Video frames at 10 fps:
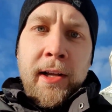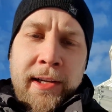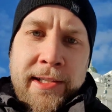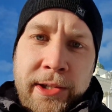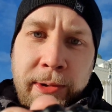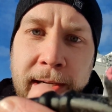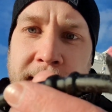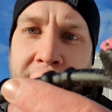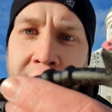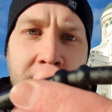It's
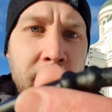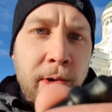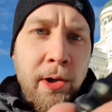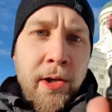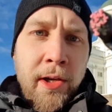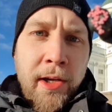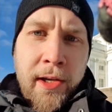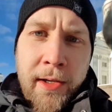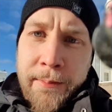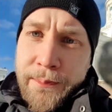crazy. Look.
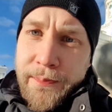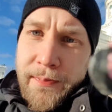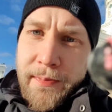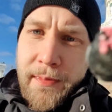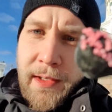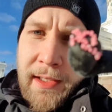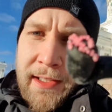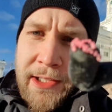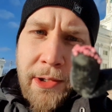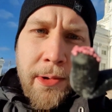
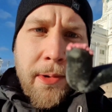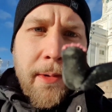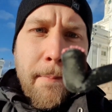So,